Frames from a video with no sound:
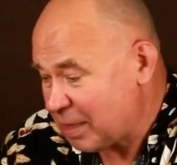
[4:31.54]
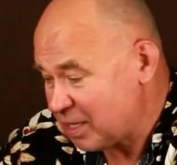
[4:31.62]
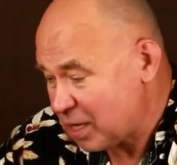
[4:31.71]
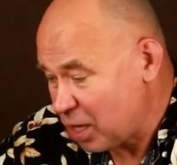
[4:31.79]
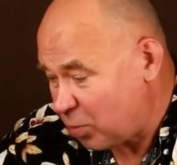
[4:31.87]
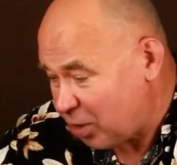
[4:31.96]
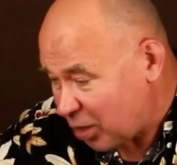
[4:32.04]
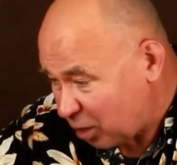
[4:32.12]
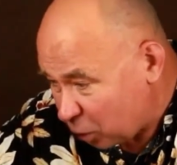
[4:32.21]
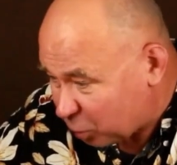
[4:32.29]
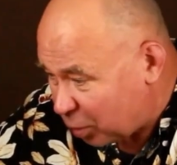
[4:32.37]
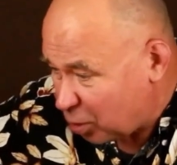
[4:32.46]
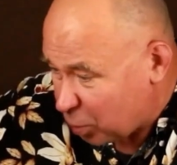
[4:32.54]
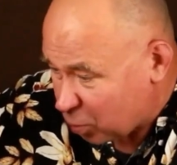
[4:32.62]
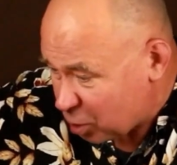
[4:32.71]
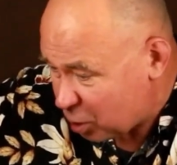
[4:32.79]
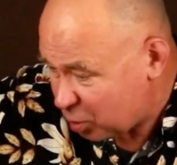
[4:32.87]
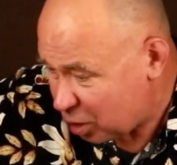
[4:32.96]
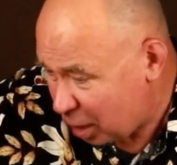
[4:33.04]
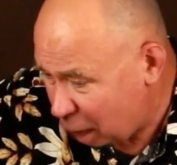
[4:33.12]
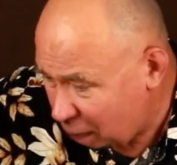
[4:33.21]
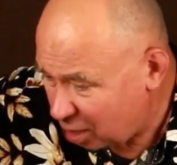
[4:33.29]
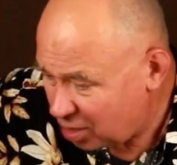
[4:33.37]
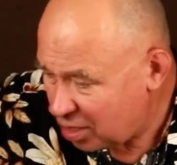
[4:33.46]
And here we go. We will
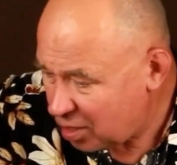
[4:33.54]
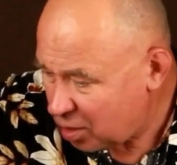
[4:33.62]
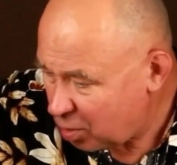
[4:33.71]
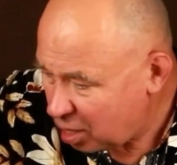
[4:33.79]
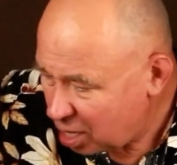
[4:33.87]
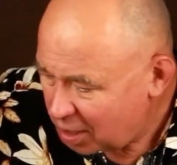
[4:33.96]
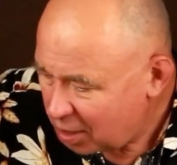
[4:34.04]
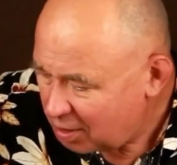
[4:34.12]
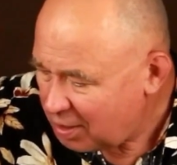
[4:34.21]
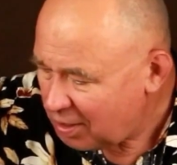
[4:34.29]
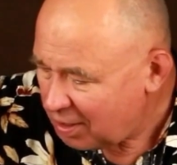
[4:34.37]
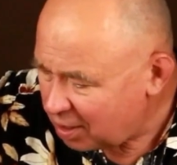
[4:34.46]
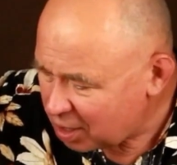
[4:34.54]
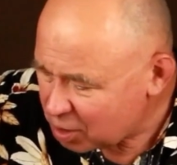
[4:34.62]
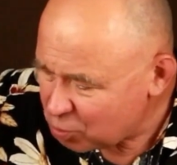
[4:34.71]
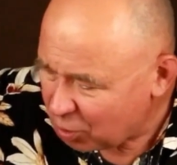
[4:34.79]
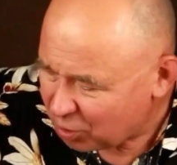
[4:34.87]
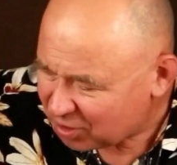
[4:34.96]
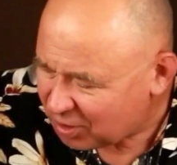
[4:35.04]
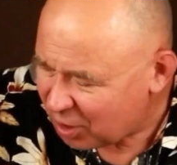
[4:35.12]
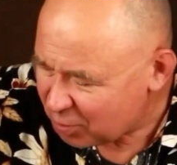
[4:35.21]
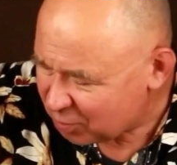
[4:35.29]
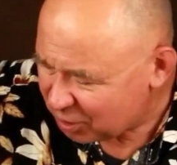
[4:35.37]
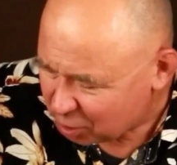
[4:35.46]
spin this system again, and we will
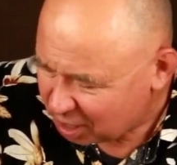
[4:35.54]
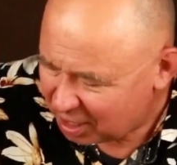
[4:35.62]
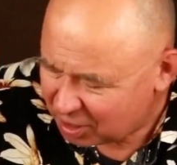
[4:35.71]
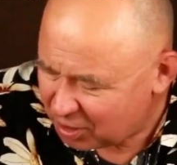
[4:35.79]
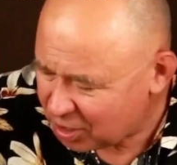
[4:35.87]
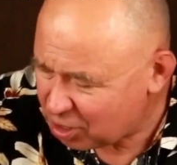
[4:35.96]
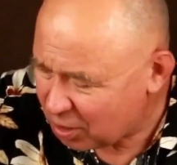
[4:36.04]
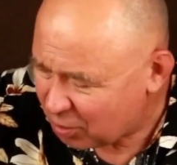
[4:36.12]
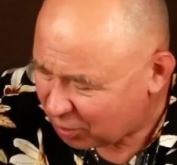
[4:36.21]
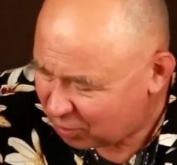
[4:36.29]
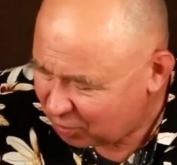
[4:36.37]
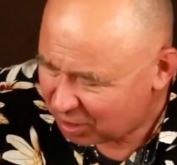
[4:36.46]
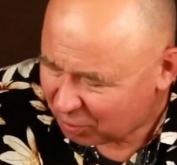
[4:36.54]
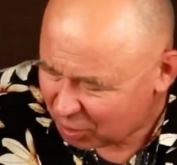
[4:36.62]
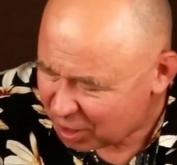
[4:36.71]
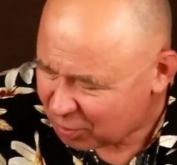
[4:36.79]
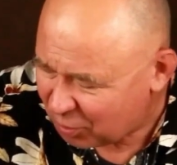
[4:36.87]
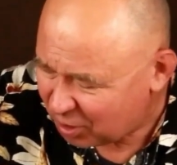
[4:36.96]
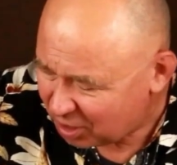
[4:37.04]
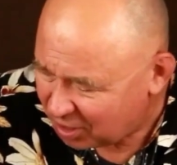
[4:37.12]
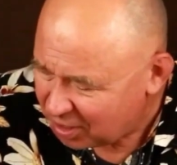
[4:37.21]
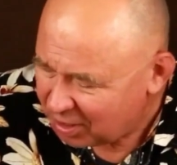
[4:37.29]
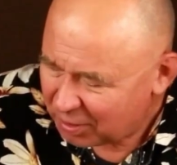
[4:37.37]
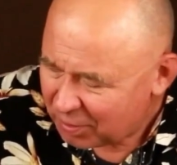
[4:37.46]
start pumping energy into it with the right
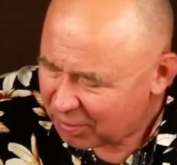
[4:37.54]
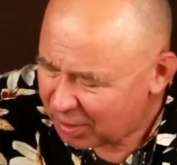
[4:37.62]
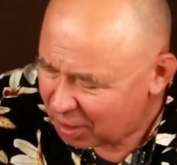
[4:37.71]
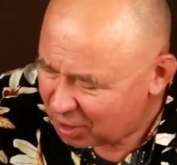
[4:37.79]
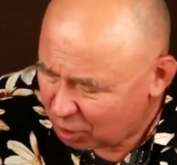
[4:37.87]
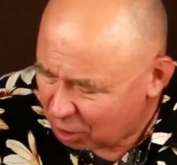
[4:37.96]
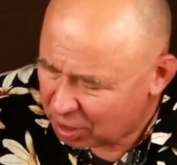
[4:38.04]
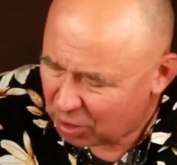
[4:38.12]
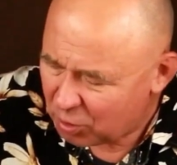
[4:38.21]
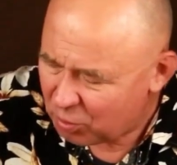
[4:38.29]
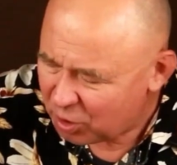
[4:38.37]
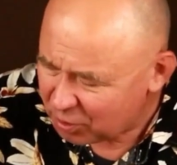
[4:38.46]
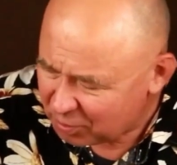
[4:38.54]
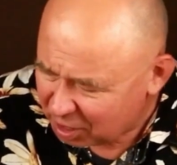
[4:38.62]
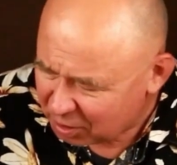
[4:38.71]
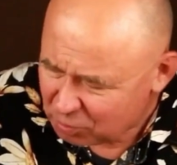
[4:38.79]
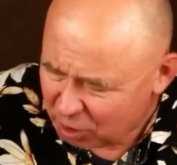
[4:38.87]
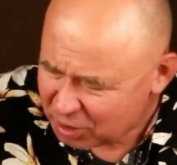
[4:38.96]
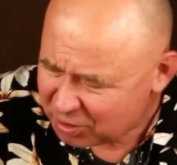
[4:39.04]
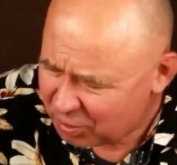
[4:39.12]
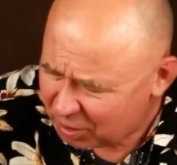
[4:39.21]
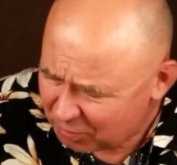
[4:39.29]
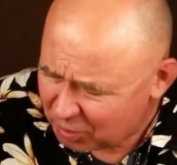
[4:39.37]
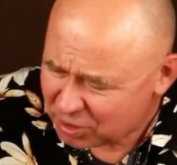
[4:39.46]
pushes. And I can do all of this
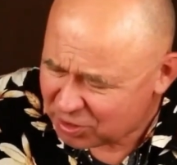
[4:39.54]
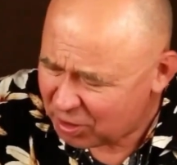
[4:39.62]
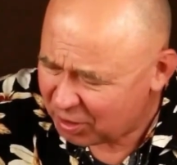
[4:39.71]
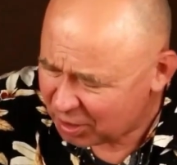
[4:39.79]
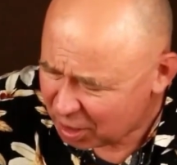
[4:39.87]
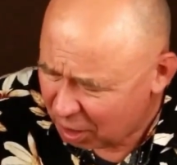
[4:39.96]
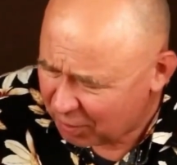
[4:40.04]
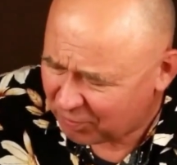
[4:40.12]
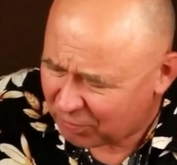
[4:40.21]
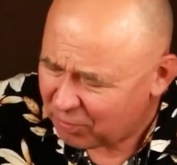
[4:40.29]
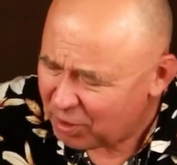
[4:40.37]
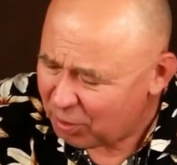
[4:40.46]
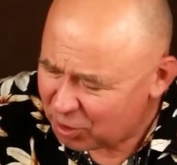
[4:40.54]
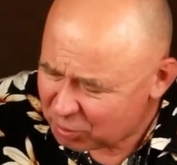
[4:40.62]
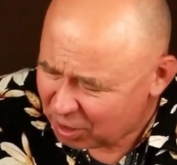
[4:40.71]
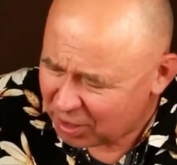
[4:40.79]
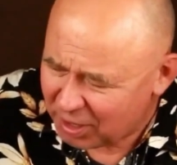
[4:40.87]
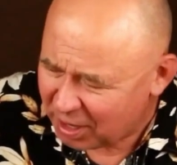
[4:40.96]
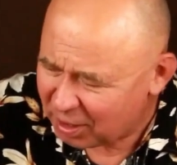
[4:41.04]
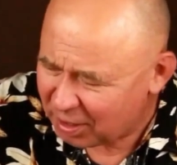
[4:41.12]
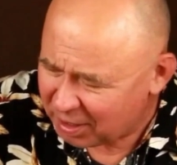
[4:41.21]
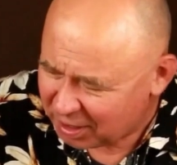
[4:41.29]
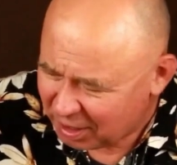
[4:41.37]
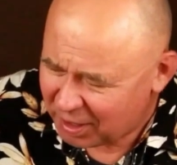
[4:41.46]
faster and faster, very quickly
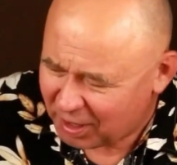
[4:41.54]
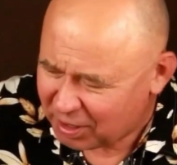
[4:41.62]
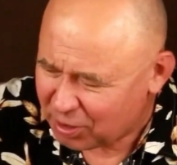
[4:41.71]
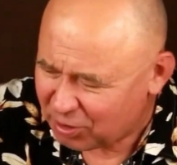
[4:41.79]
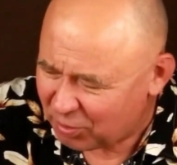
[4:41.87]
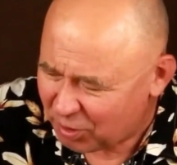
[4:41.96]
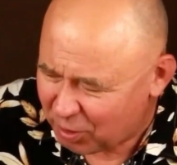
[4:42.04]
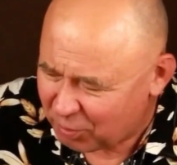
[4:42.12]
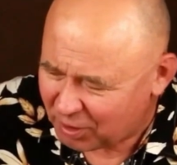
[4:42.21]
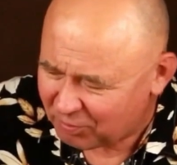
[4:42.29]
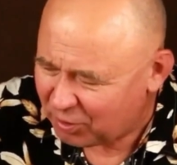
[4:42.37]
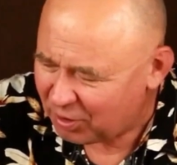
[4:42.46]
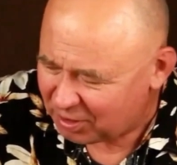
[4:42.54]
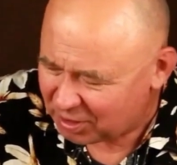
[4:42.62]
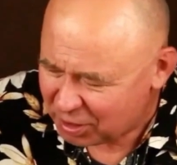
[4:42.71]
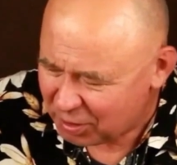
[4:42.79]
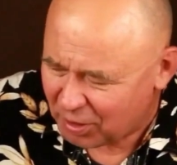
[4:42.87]
and extremely fast.